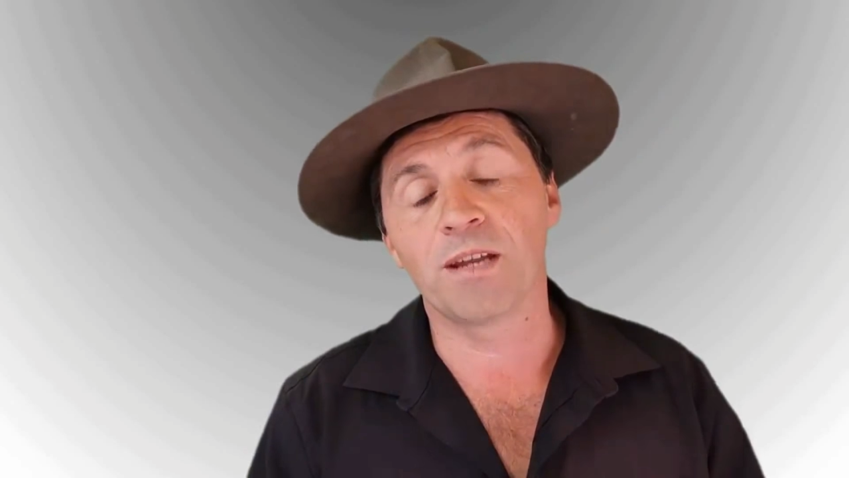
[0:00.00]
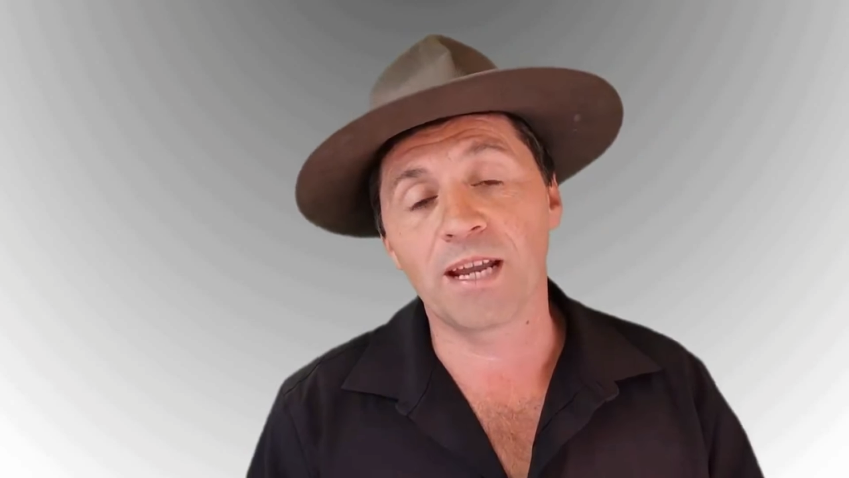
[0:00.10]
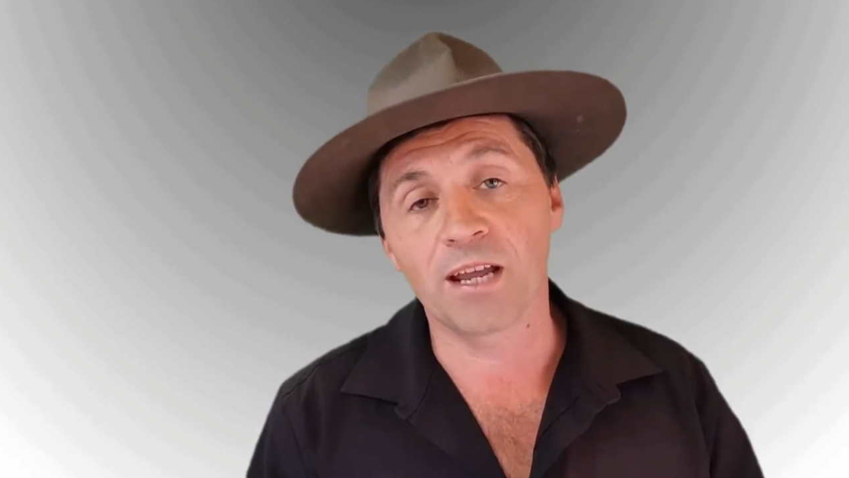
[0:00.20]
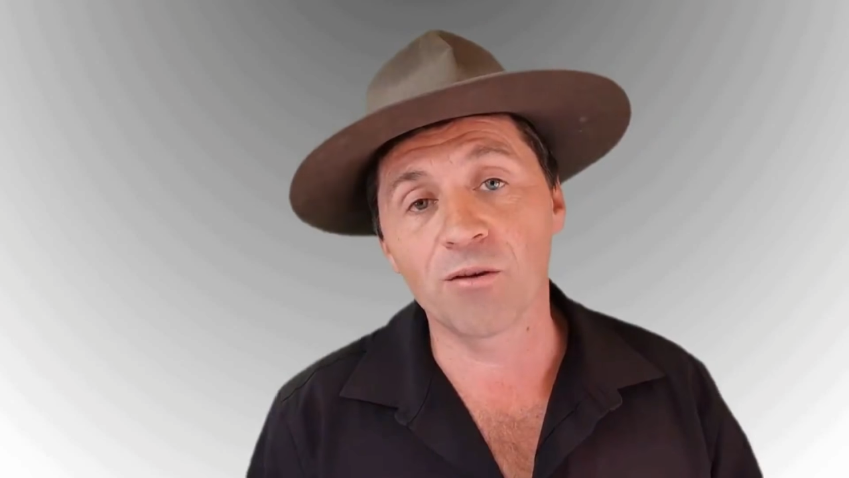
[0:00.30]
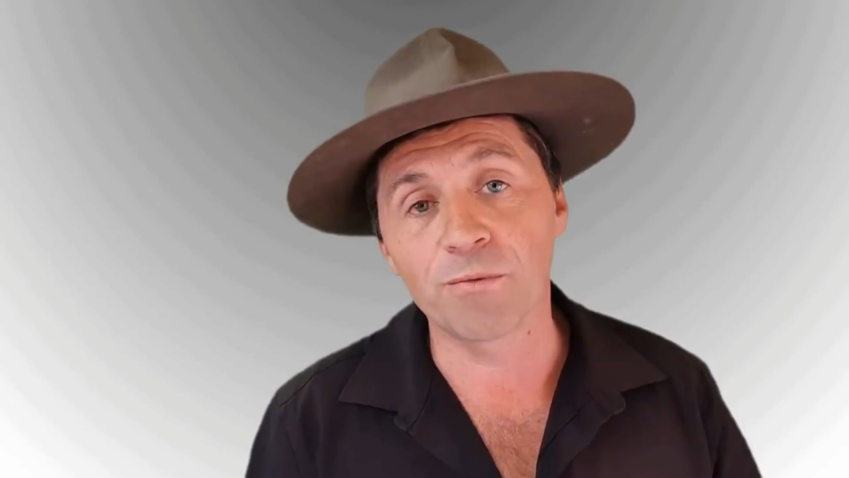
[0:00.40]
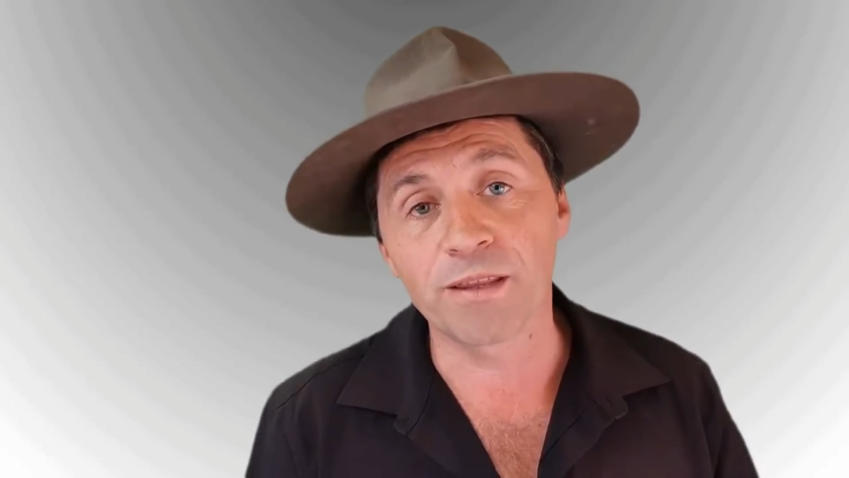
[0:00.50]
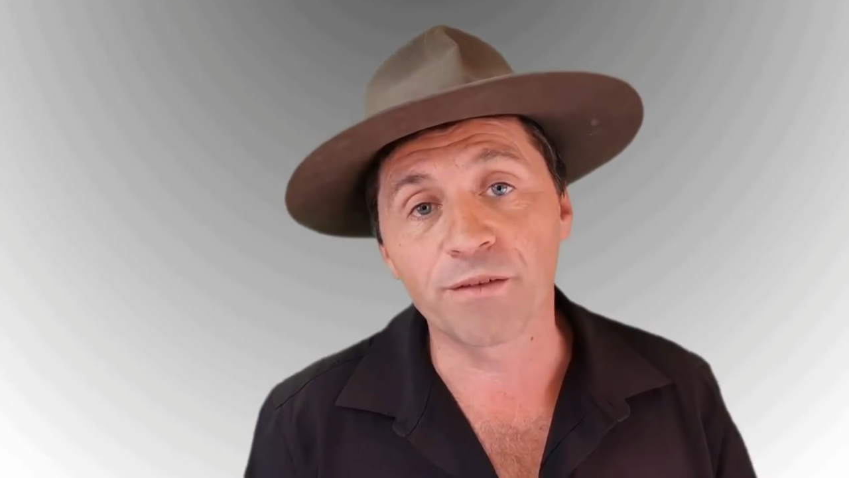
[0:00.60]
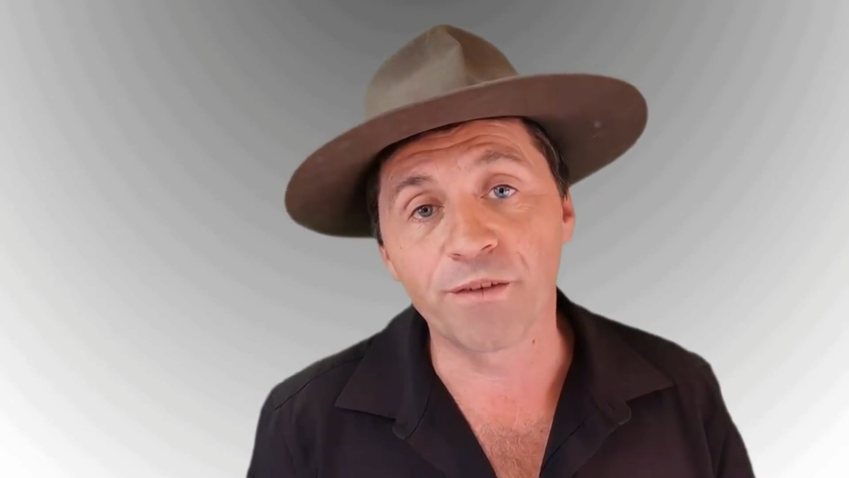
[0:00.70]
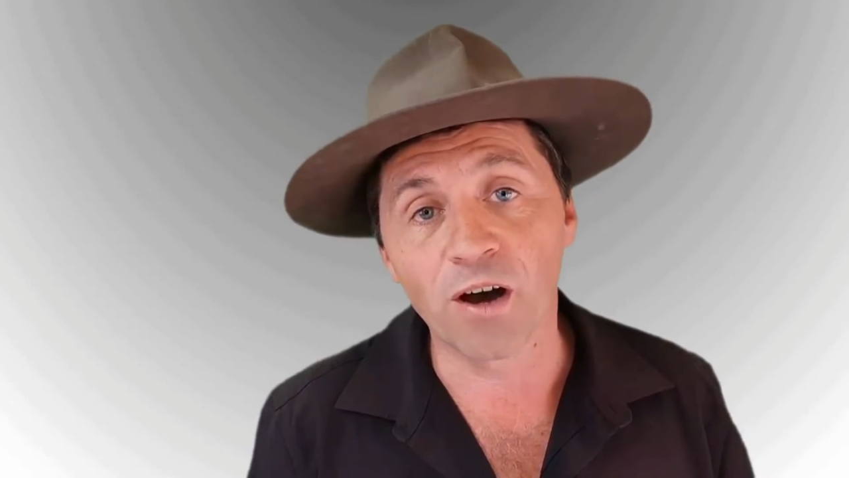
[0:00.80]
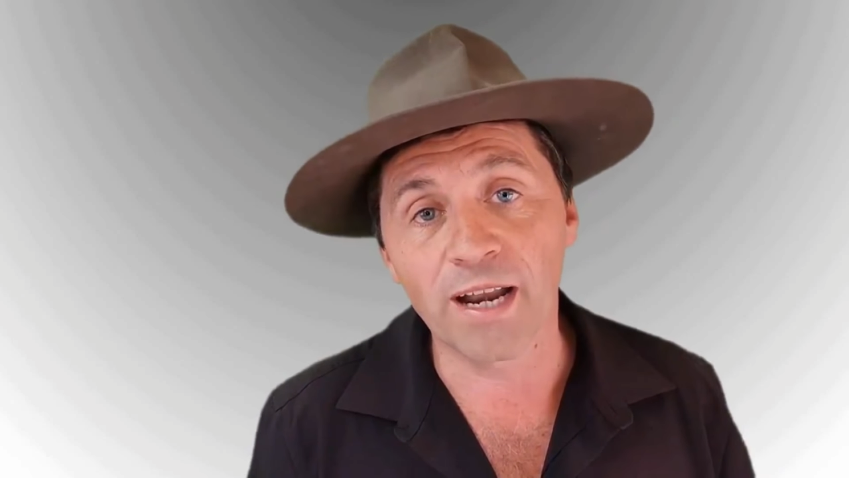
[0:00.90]
need help with
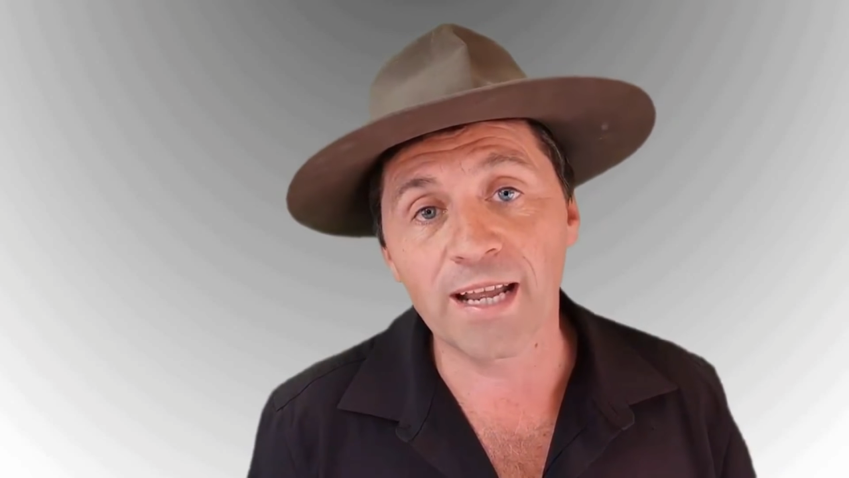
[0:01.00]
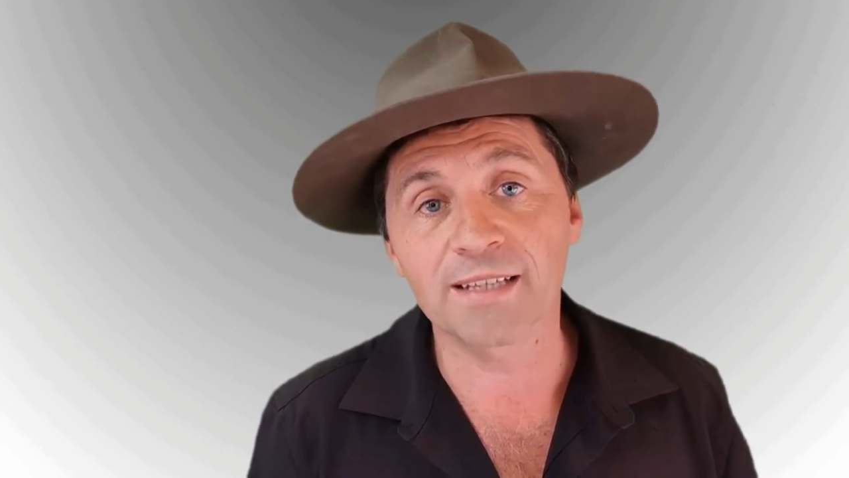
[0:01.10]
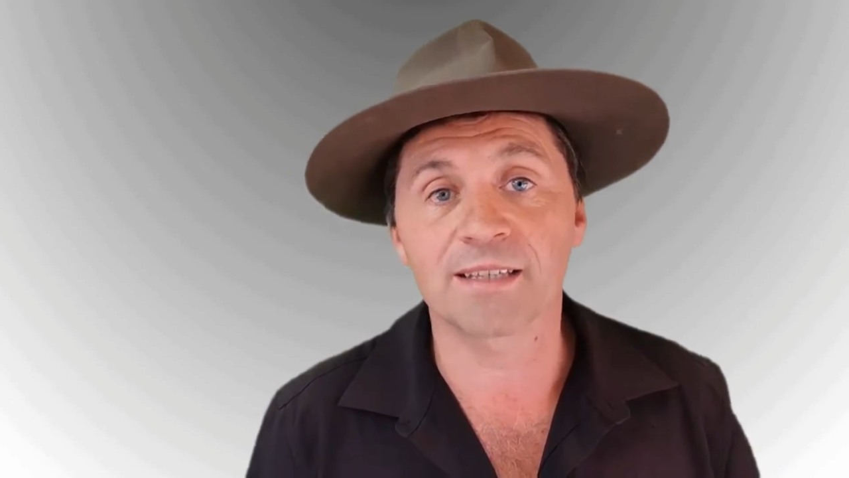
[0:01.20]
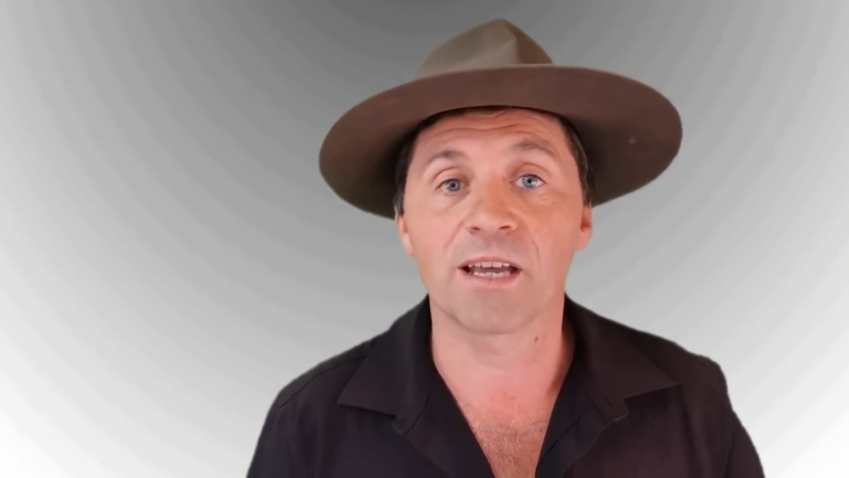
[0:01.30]
your finance,